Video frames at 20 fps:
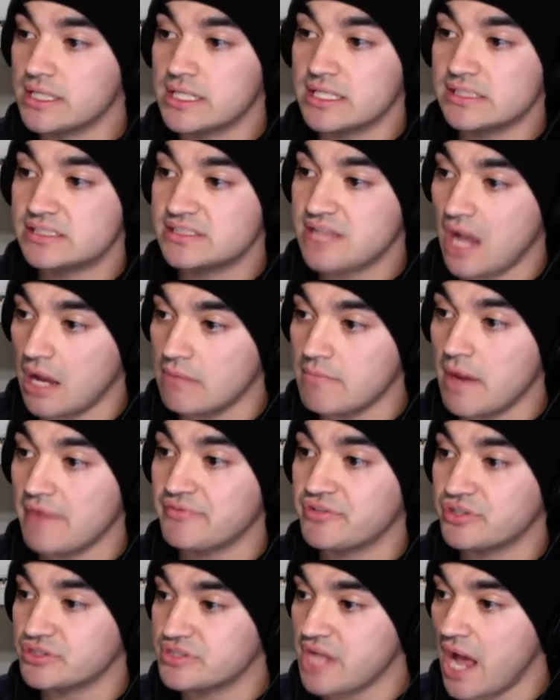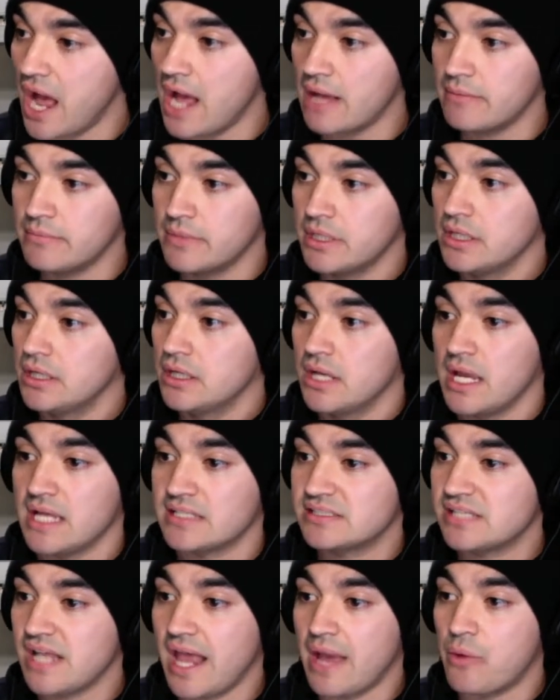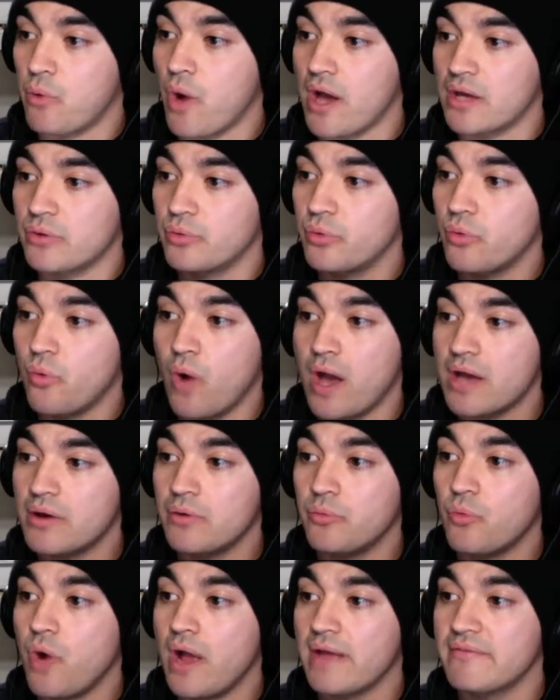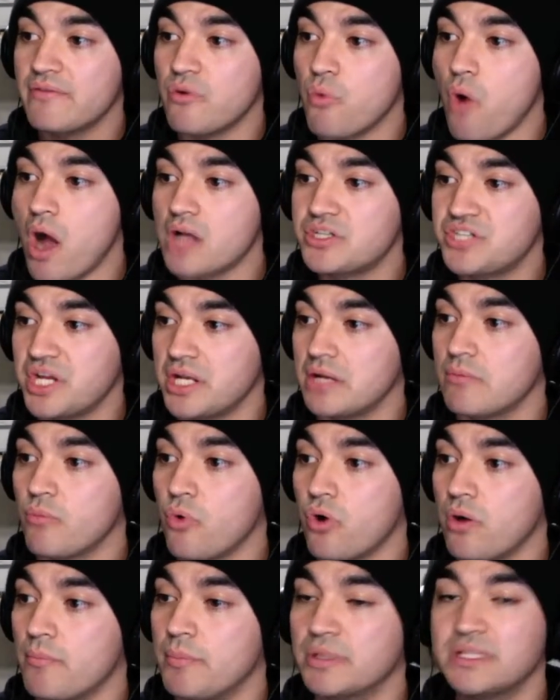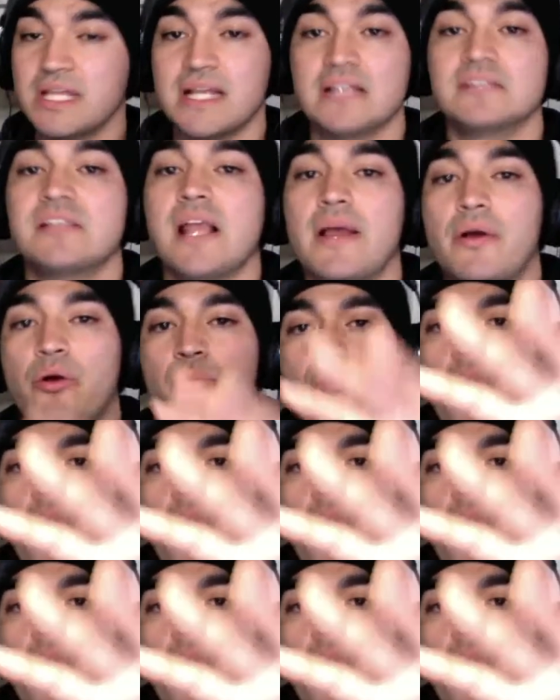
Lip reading: dirtiness time after time. It's like why even watch anymore? But then it's like,